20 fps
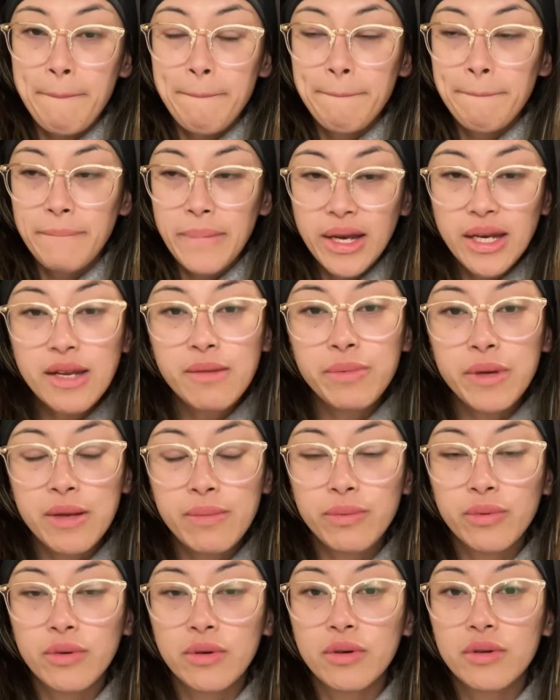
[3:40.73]
many
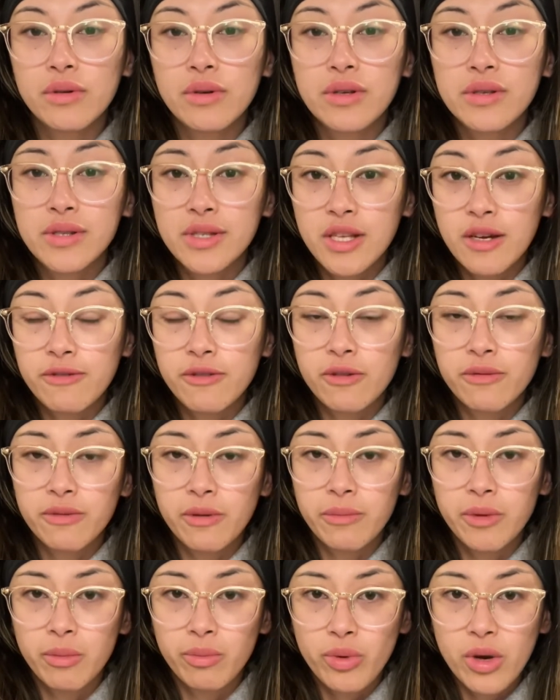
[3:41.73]
people suffer
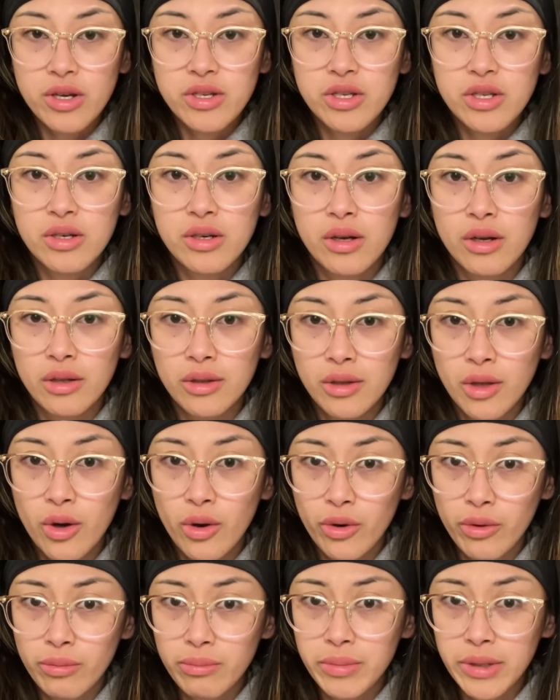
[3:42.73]
from depression
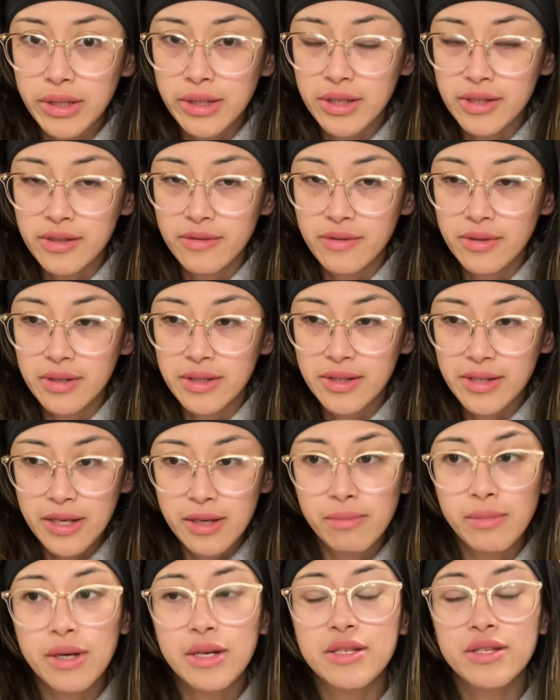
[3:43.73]
alone because of the
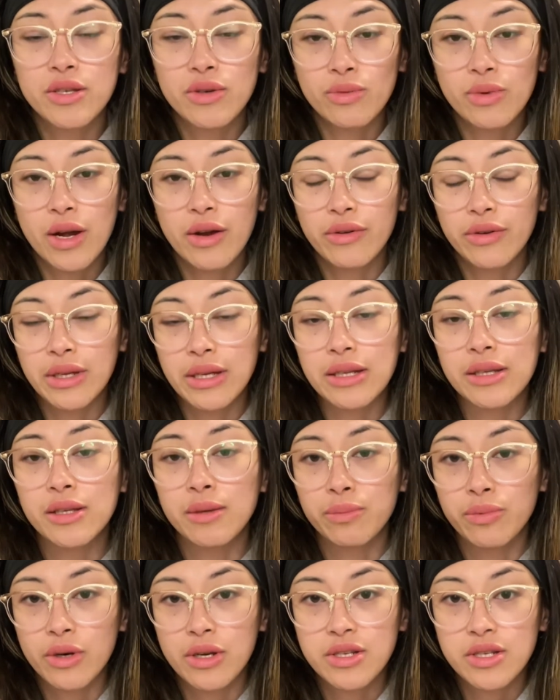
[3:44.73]
stigma surrounding
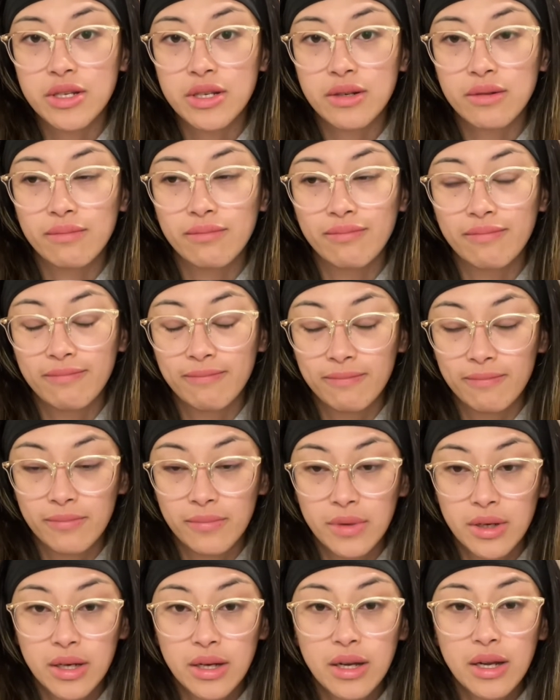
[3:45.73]
depression.
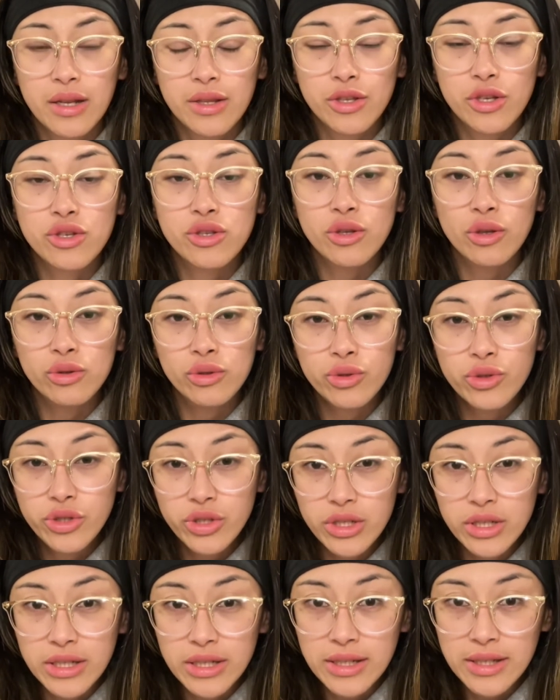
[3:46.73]
The
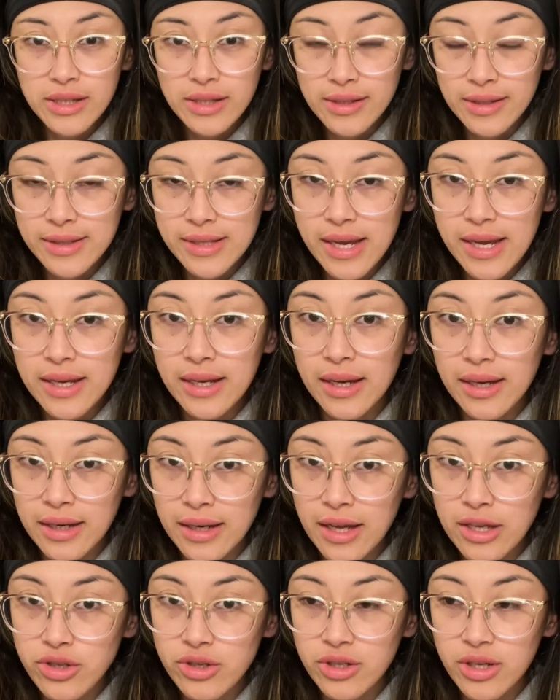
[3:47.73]
solution is to take an
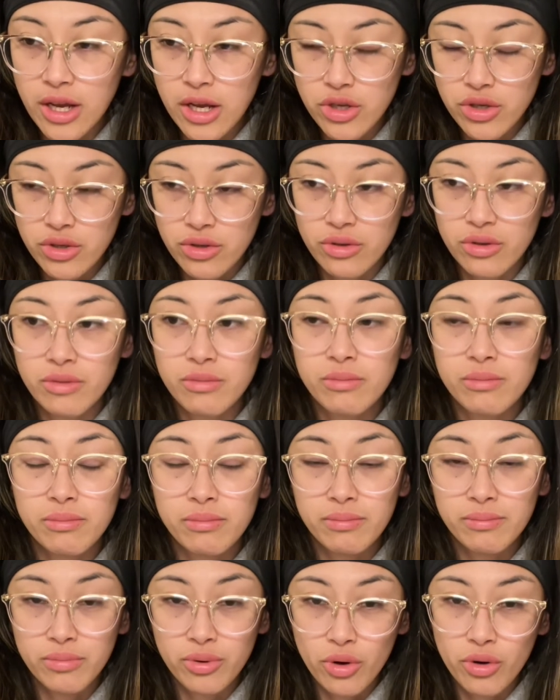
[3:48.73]
educational
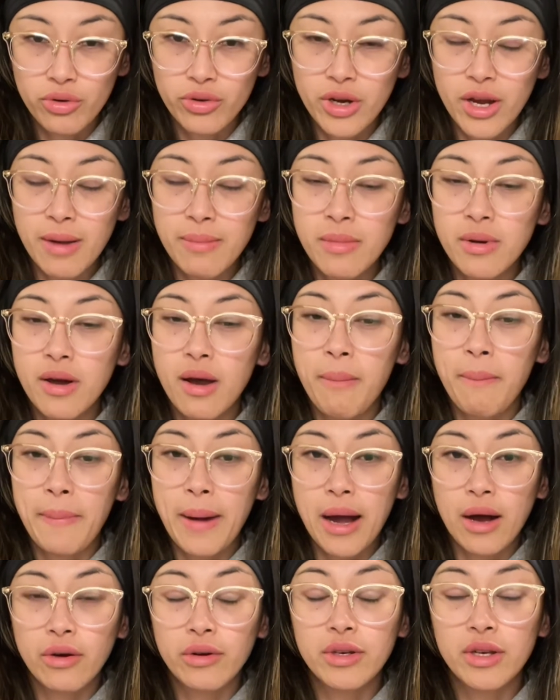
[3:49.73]
program
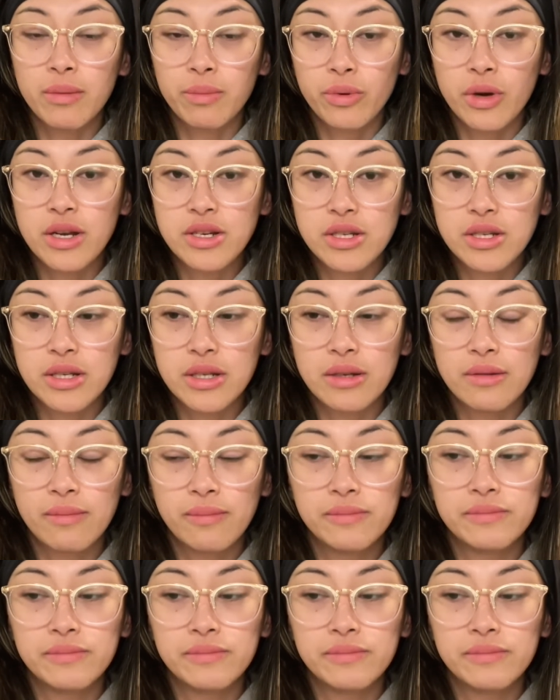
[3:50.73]
about depression.